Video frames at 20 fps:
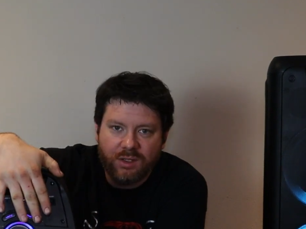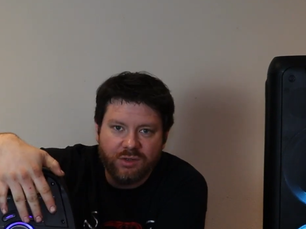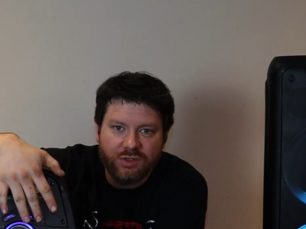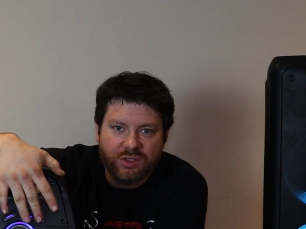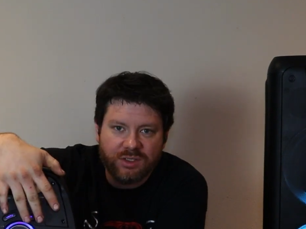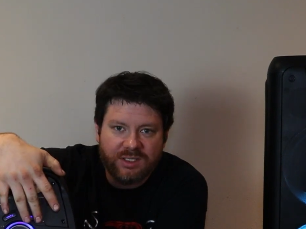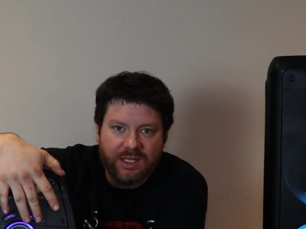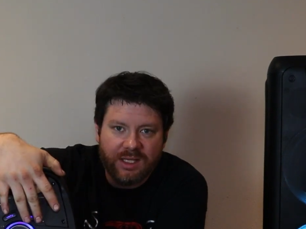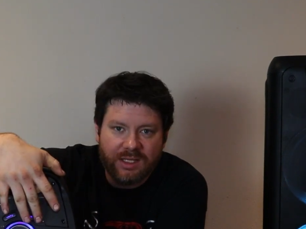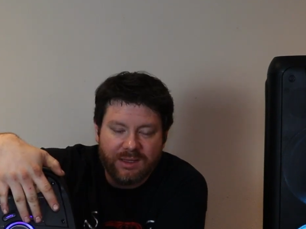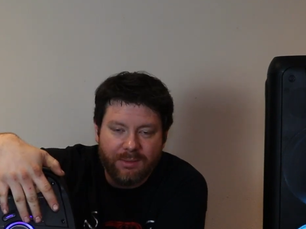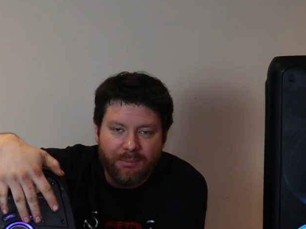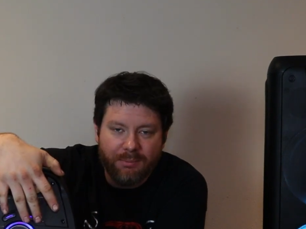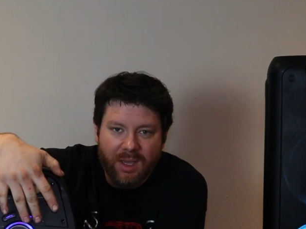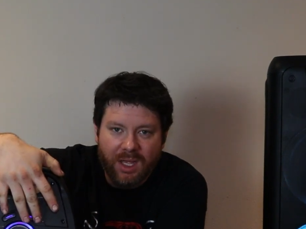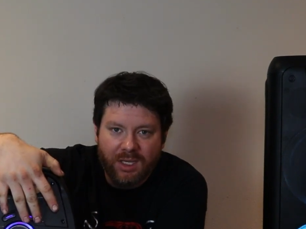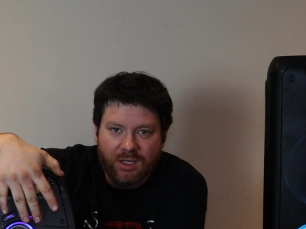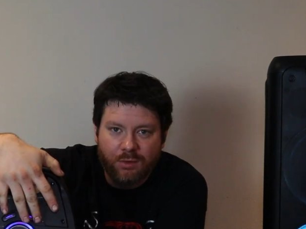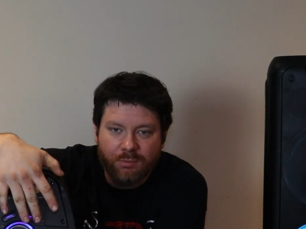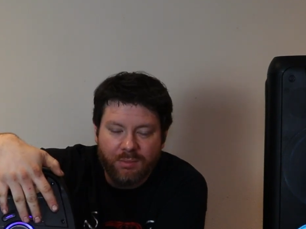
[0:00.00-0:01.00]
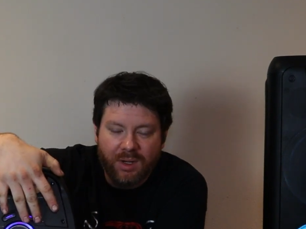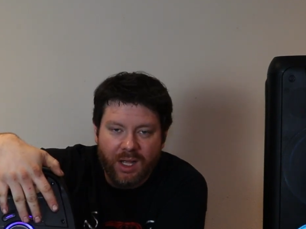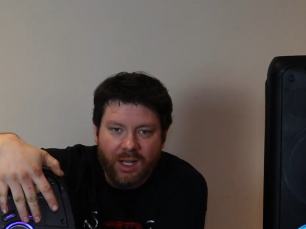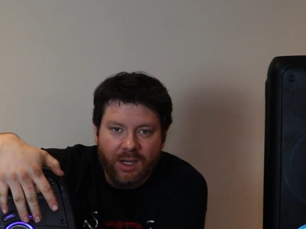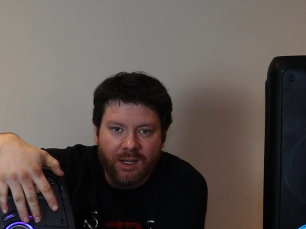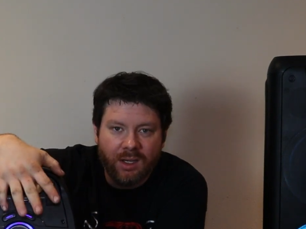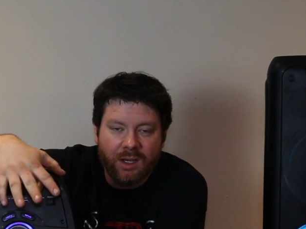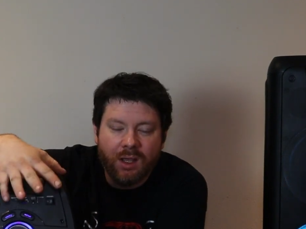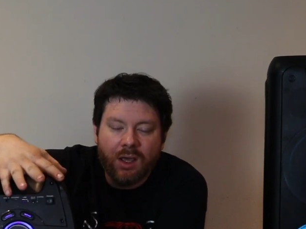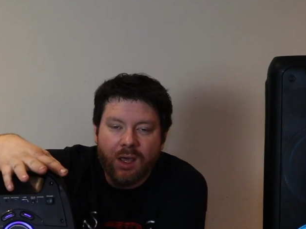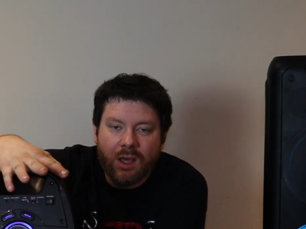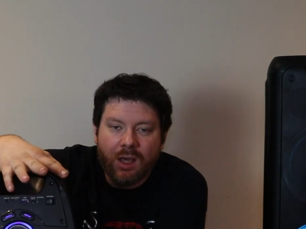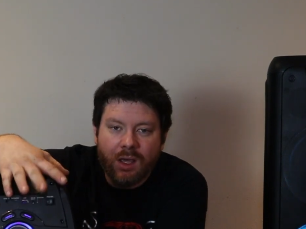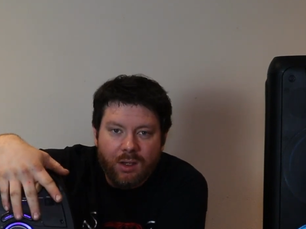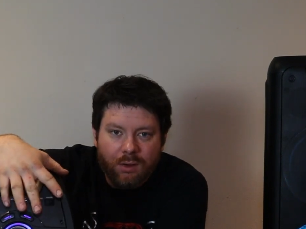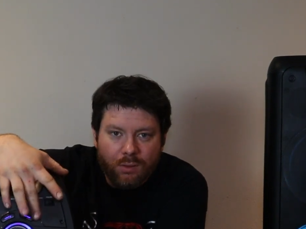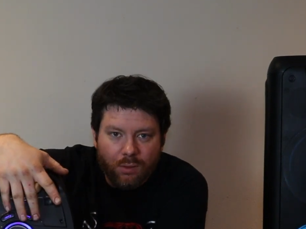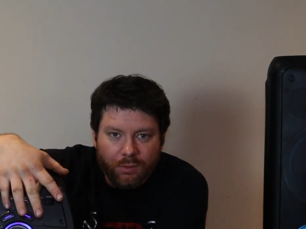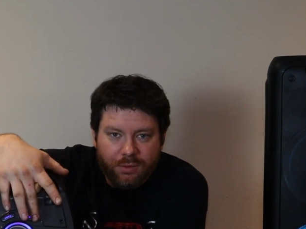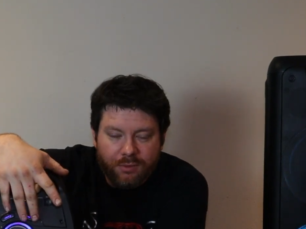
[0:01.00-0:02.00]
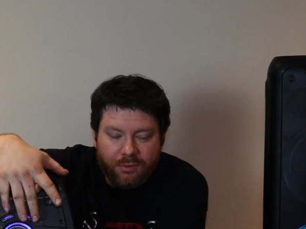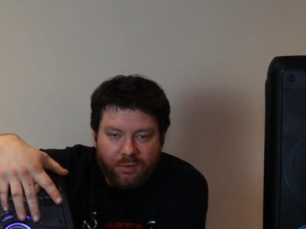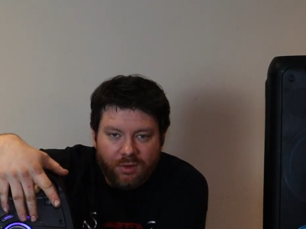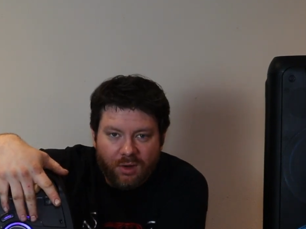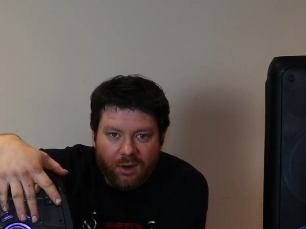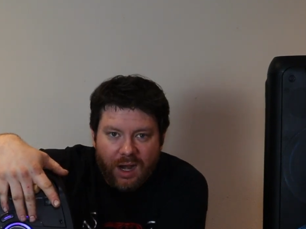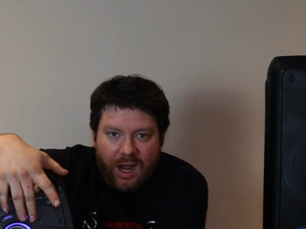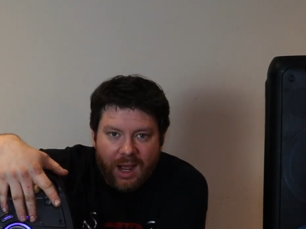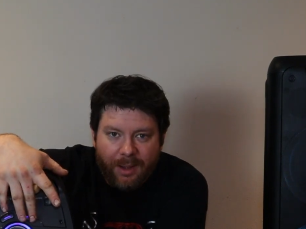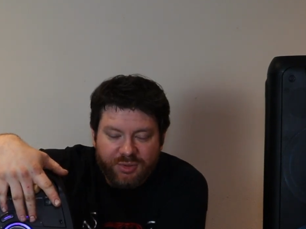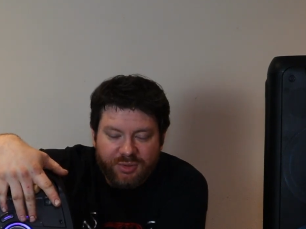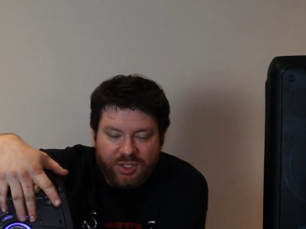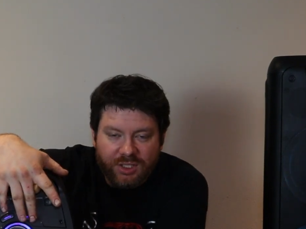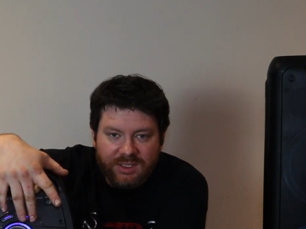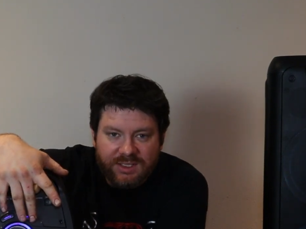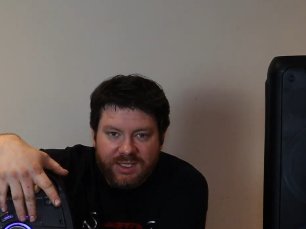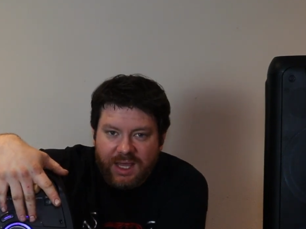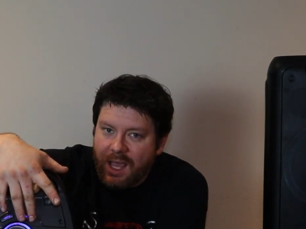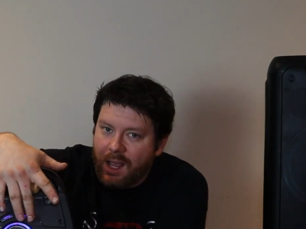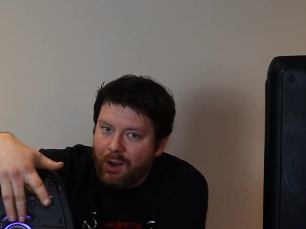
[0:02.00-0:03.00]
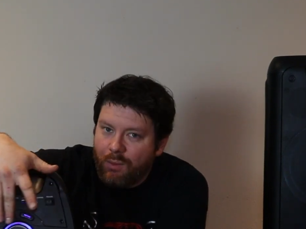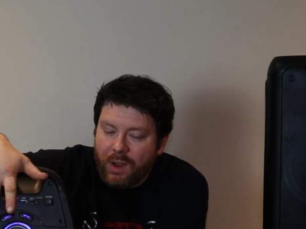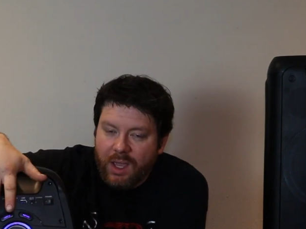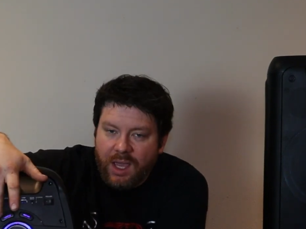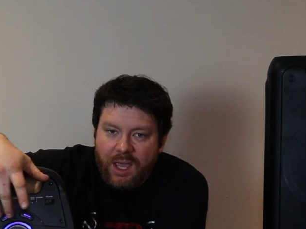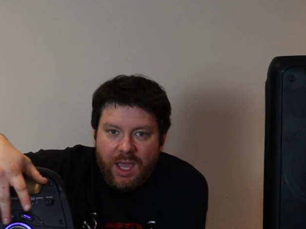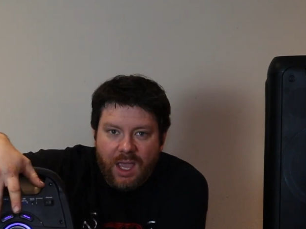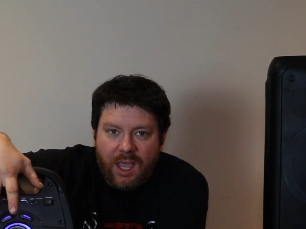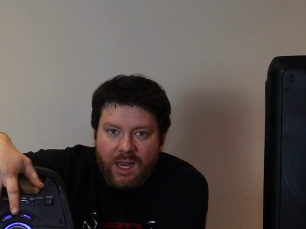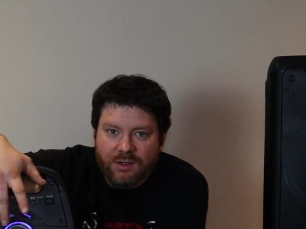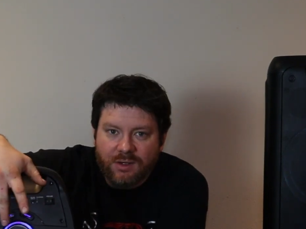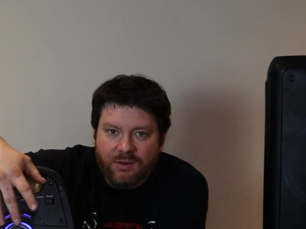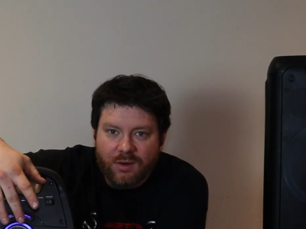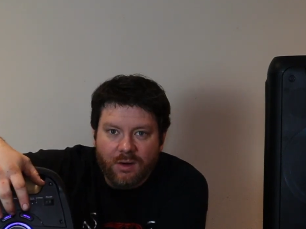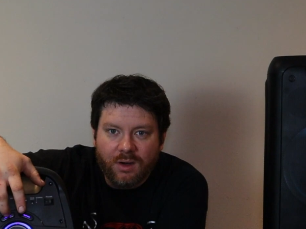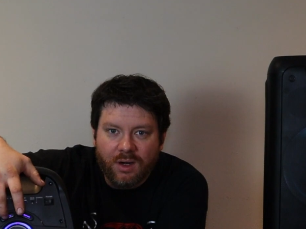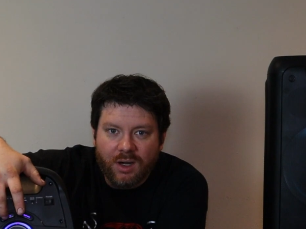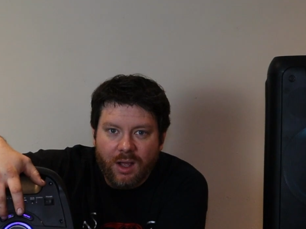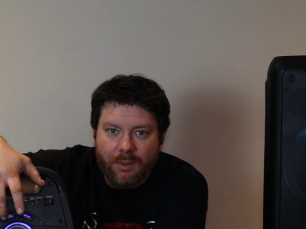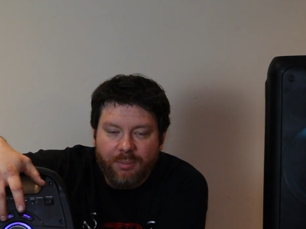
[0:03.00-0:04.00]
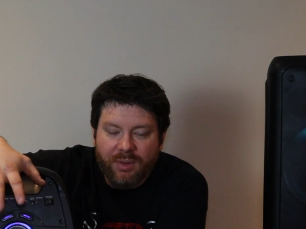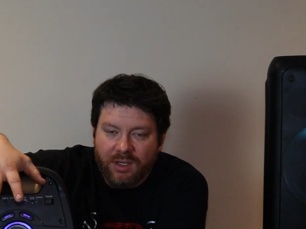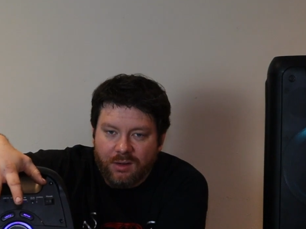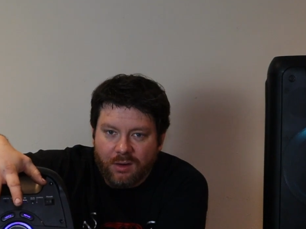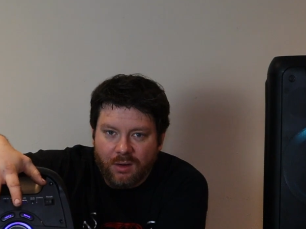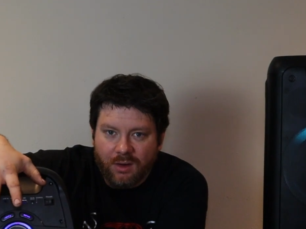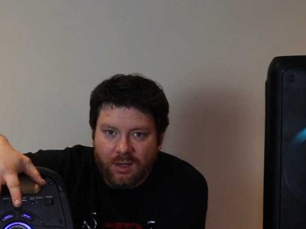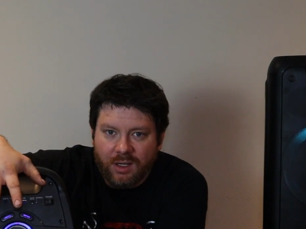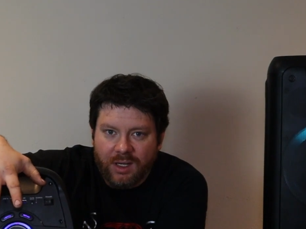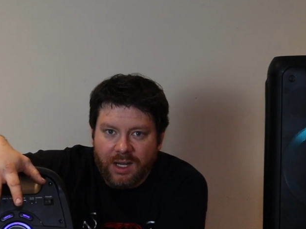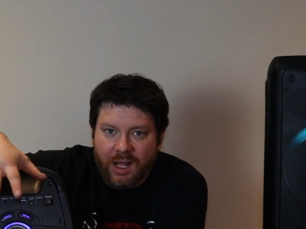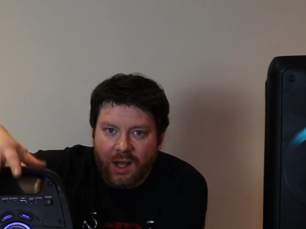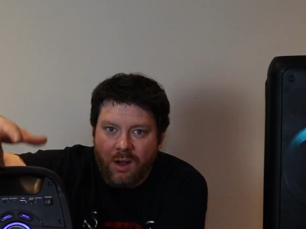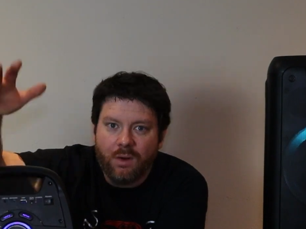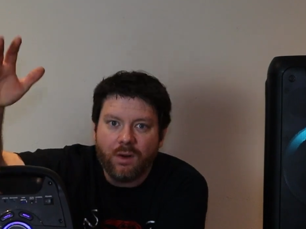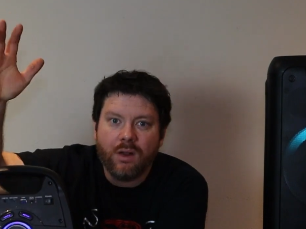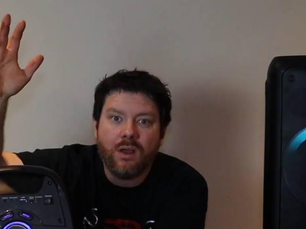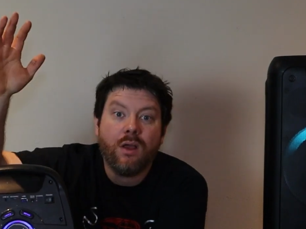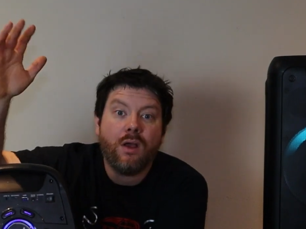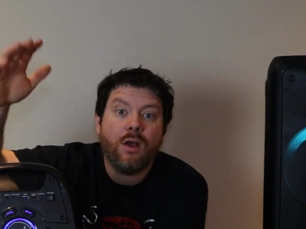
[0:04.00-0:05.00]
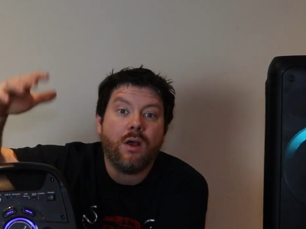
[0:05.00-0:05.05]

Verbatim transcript: You just hit the menu button, go through your options that way and turn it up and turn it down.